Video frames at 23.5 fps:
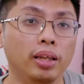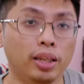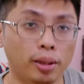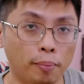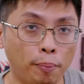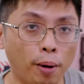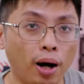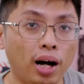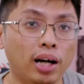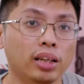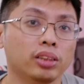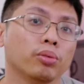the
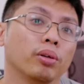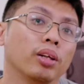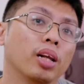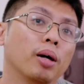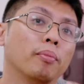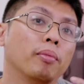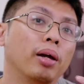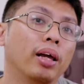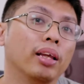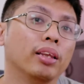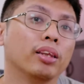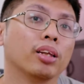past, when
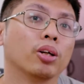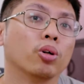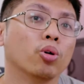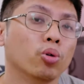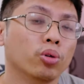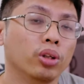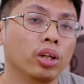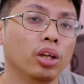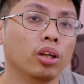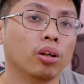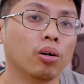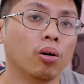I'm
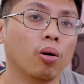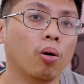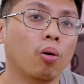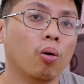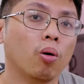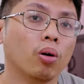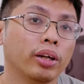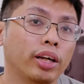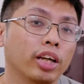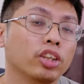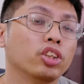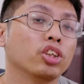encoding
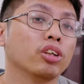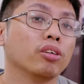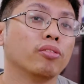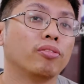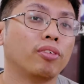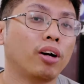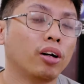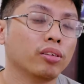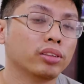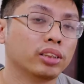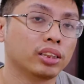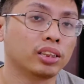or catching
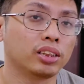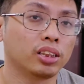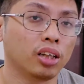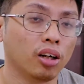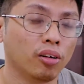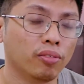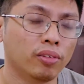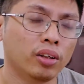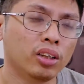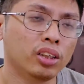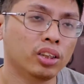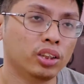files
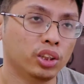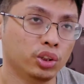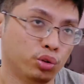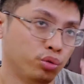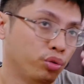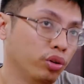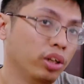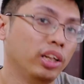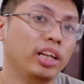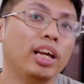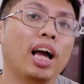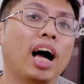itself, it's
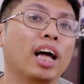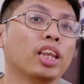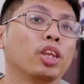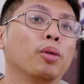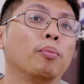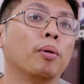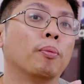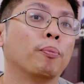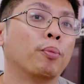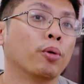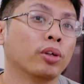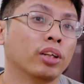really hard to
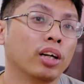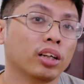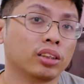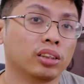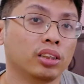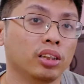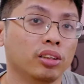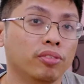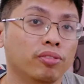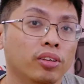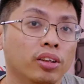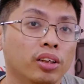be
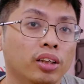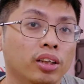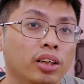productive.